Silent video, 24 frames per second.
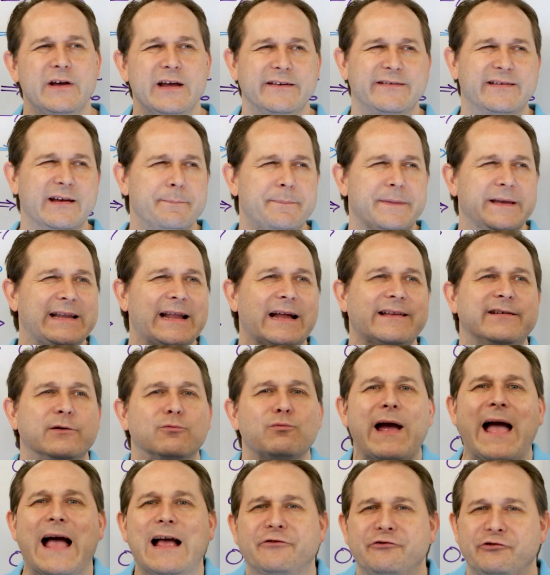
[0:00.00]
Something that's
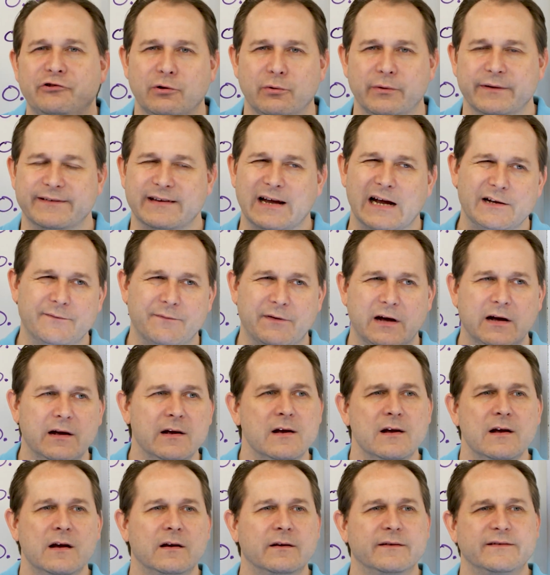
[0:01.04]
irrational is kind of a
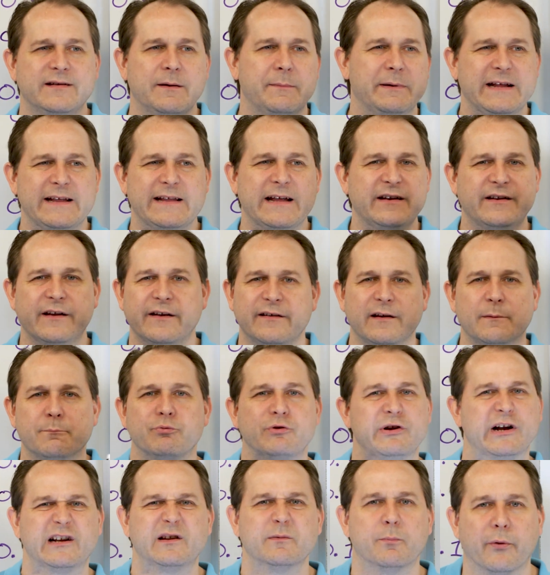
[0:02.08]
somebody that does
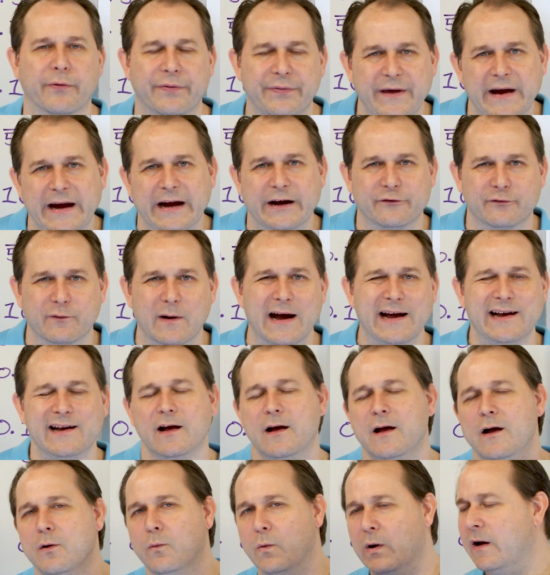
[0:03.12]
unpredictable things, right?
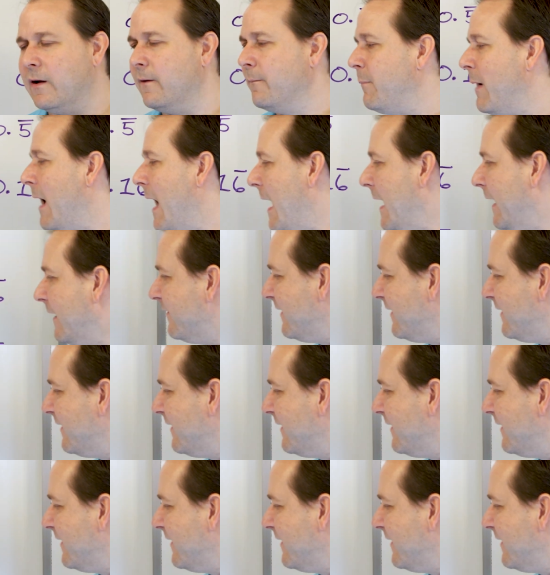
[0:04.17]
Well, pi